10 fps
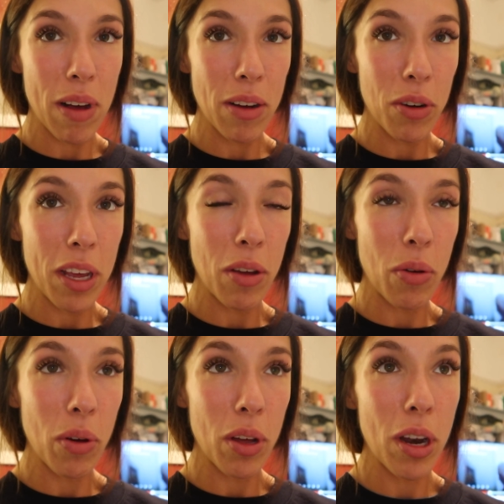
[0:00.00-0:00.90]
fat Greek
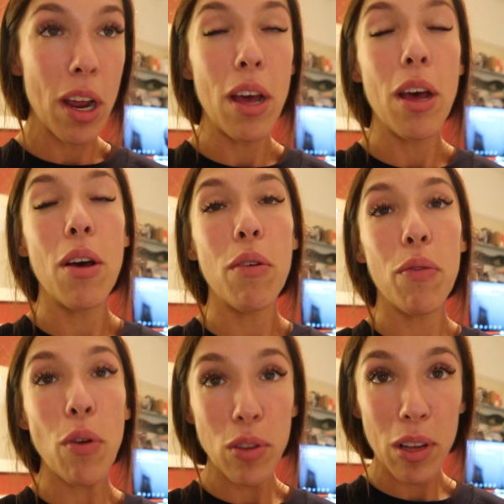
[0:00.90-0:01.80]
yogurt,
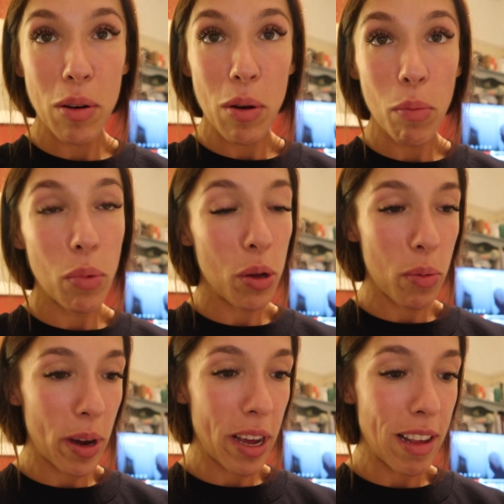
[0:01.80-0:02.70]
frozen
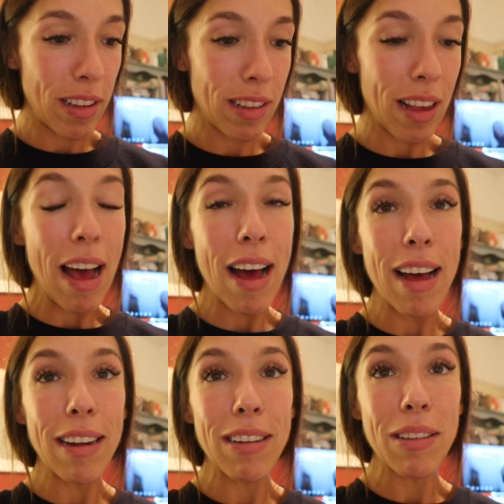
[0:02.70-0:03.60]
blueberries
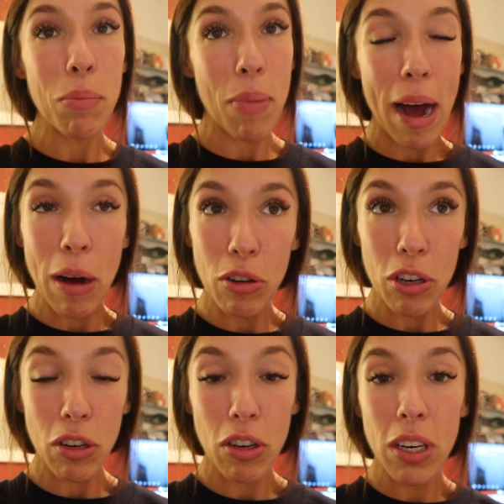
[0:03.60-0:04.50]
and some
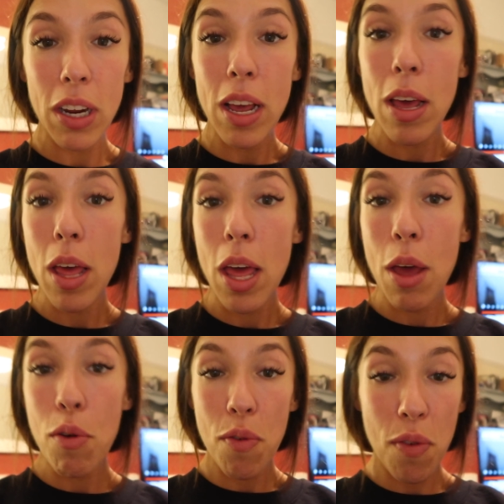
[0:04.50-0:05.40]
powdered
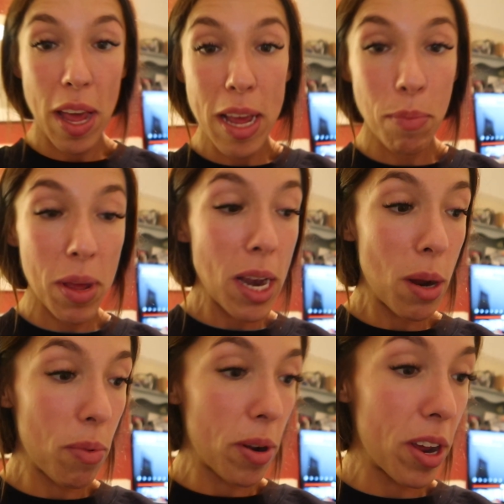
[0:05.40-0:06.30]
fake
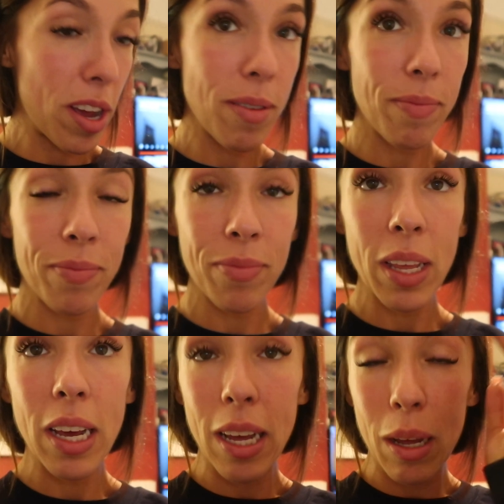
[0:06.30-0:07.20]
peanut butter.
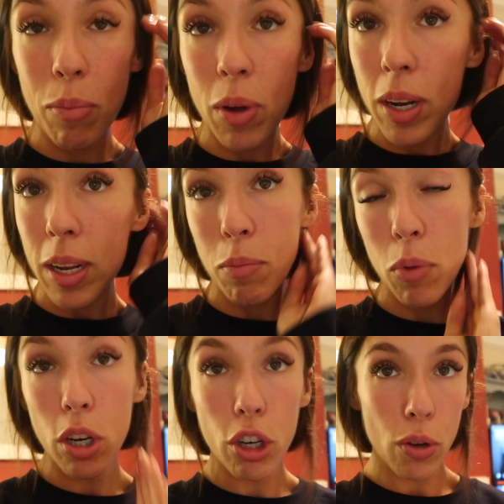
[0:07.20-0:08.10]
But I'm
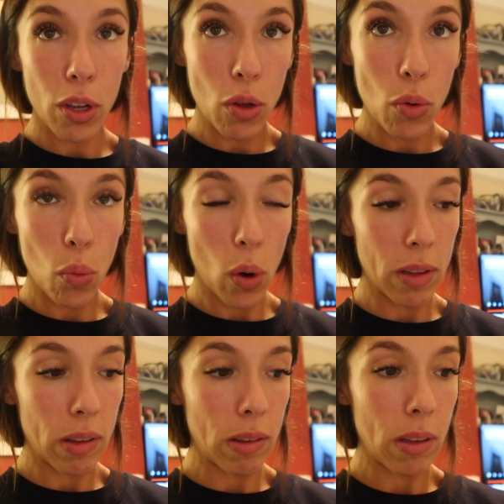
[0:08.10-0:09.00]
gonna show you
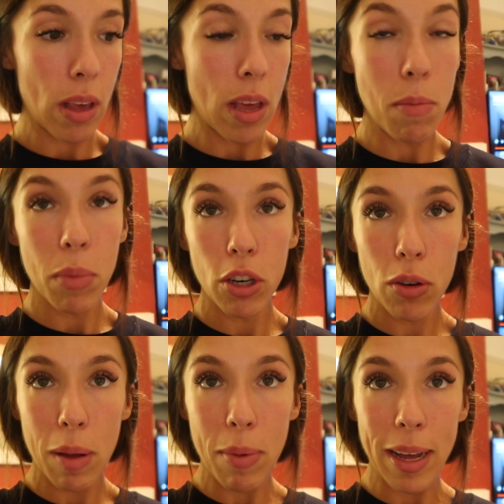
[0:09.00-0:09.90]
what's in my
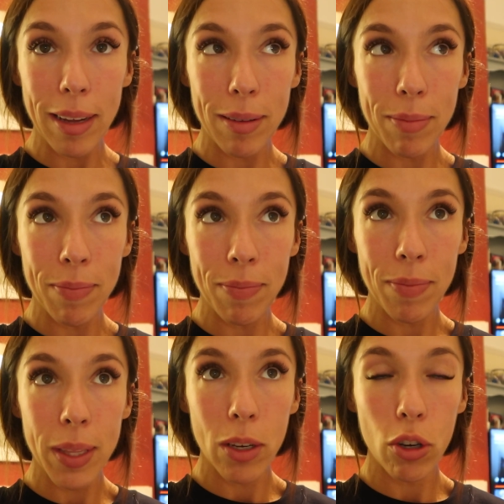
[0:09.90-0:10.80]
shoulder bag,
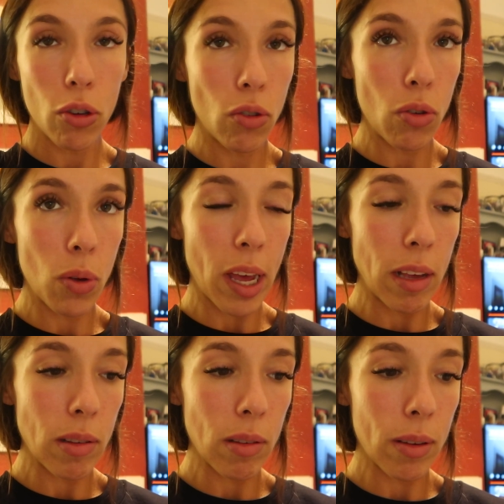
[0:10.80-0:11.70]

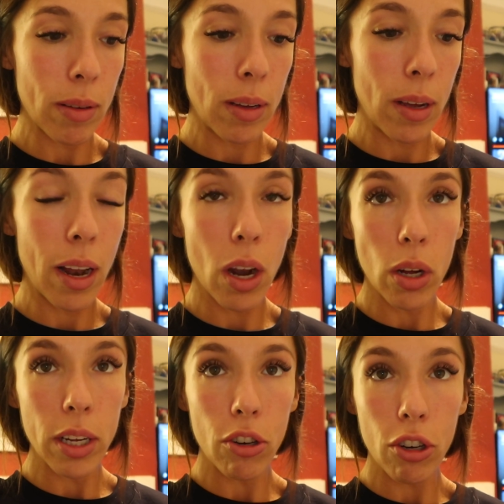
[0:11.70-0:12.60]
suitcase,
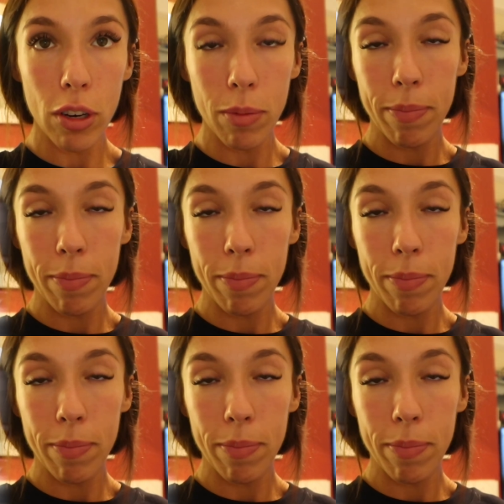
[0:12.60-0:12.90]
luggage. This is